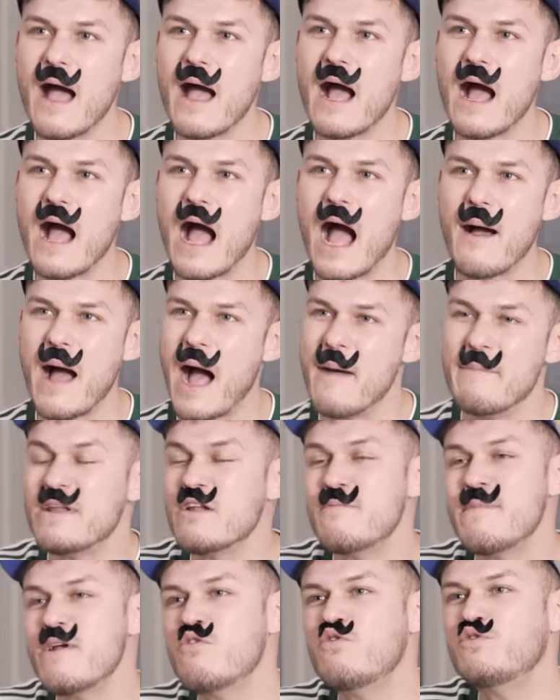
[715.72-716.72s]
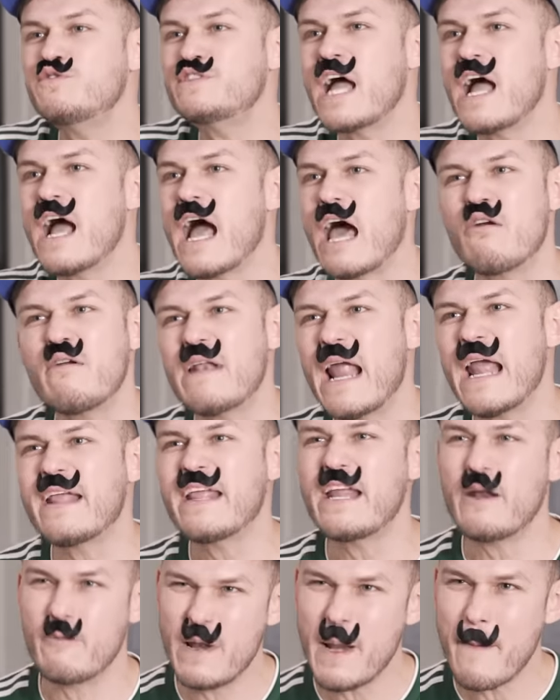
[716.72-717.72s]
a mí no me gusta. I don't like
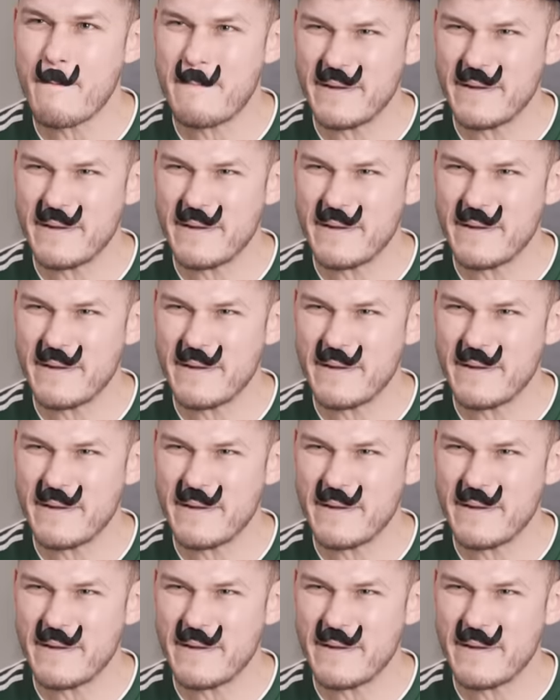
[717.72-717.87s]
it. It really